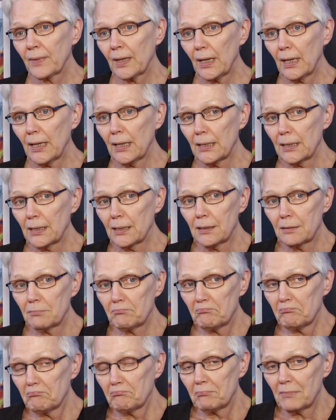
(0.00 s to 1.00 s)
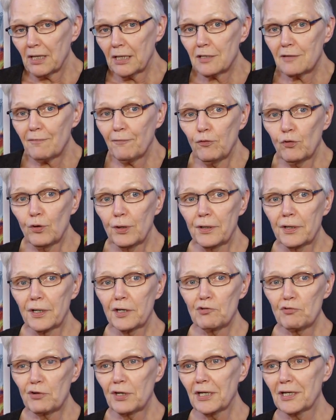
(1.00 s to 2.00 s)
and it's fully
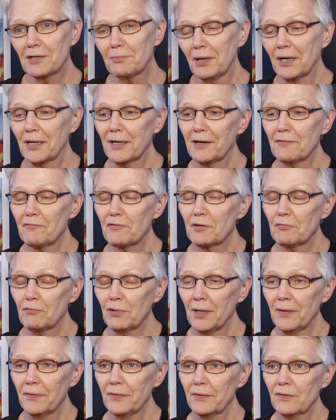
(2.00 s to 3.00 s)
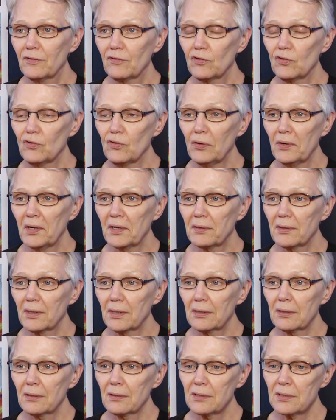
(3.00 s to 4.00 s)
agreed by everyone. So I
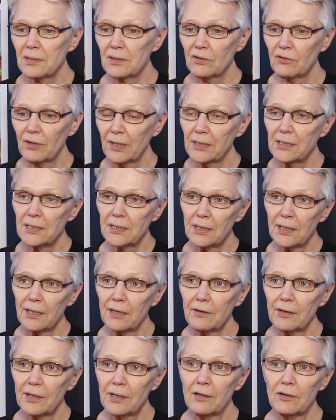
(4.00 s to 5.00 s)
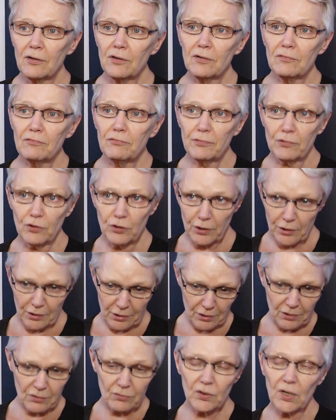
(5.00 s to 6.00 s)
think there is a great area of work
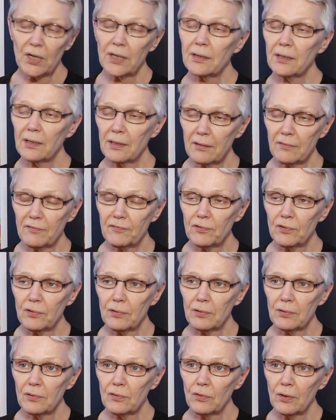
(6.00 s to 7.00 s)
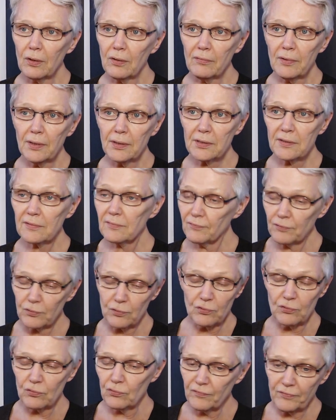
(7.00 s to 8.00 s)
together for all of us, for
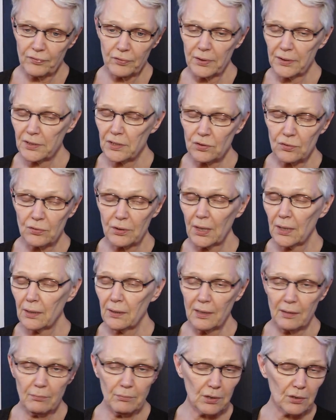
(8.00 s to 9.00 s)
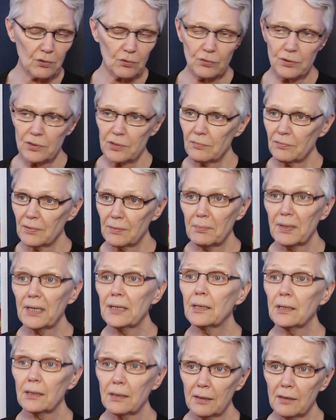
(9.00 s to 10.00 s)
you, for us together, but also with
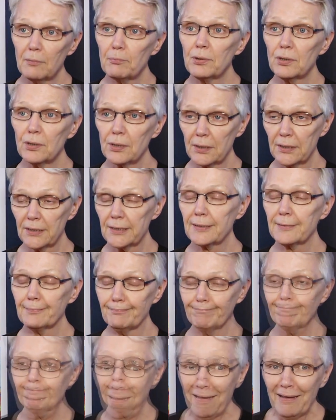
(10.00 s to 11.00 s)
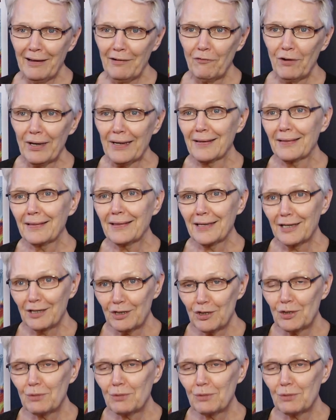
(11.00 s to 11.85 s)
many other partners. Well, I think